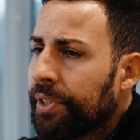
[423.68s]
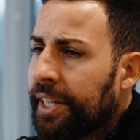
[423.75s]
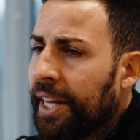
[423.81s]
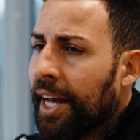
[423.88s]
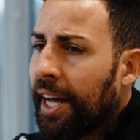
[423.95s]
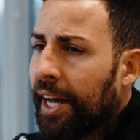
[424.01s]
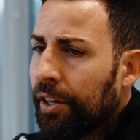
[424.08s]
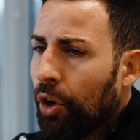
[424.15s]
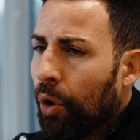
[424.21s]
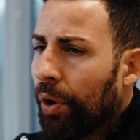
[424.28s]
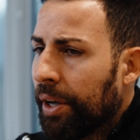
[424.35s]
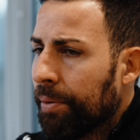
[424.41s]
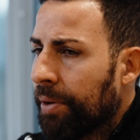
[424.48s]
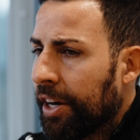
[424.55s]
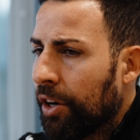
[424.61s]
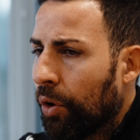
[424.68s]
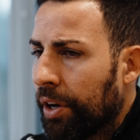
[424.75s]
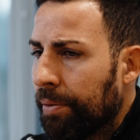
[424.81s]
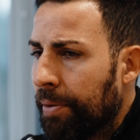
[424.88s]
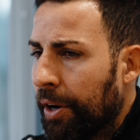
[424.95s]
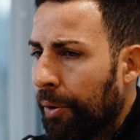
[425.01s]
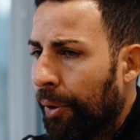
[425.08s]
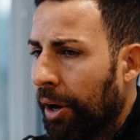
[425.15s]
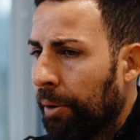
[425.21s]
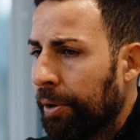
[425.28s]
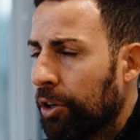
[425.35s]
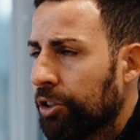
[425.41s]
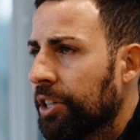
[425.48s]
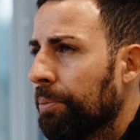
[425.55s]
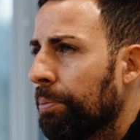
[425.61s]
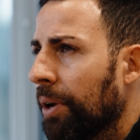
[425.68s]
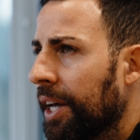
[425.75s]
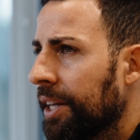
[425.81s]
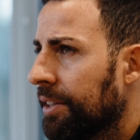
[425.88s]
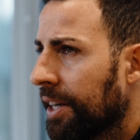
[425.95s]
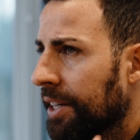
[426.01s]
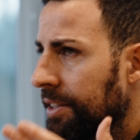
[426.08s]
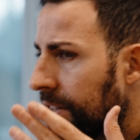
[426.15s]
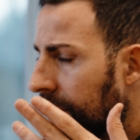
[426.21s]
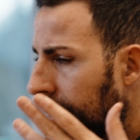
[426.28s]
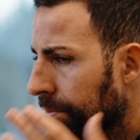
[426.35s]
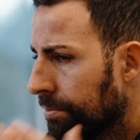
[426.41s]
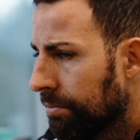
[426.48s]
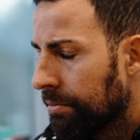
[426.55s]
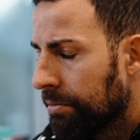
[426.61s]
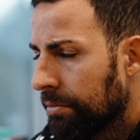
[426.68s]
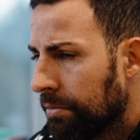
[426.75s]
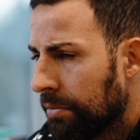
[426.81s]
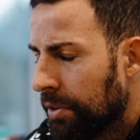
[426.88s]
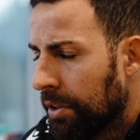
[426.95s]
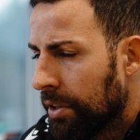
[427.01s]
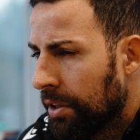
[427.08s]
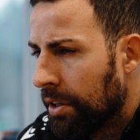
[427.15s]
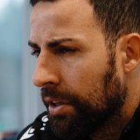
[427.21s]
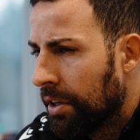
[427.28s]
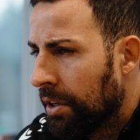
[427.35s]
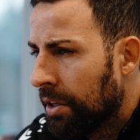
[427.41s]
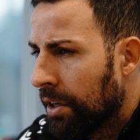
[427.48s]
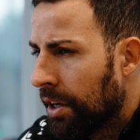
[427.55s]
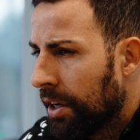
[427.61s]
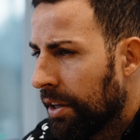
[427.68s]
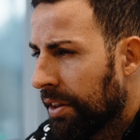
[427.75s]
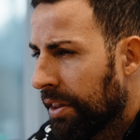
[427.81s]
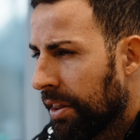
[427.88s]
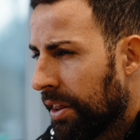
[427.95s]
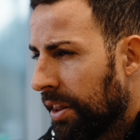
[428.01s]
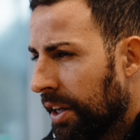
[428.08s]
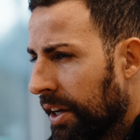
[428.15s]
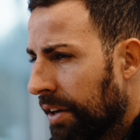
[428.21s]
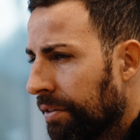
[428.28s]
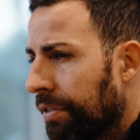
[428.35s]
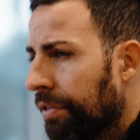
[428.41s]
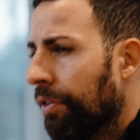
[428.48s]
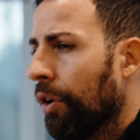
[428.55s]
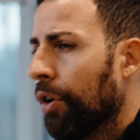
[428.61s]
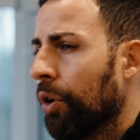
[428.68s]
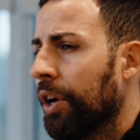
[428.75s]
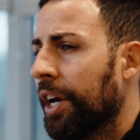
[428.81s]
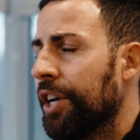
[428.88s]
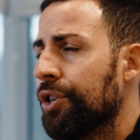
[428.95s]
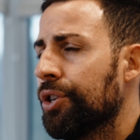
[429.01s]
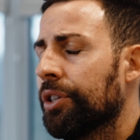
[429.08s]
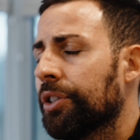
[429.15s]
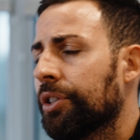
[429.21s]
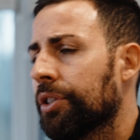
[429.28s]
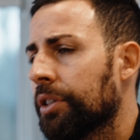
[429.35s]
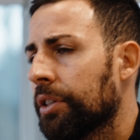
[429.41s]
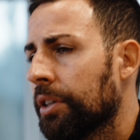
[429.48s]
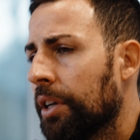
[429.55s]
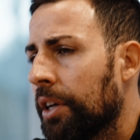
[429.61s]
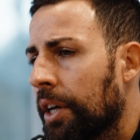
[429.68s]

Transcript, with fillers: Yeah, I know him. I know him very well because I played against him, I think, in four occasions.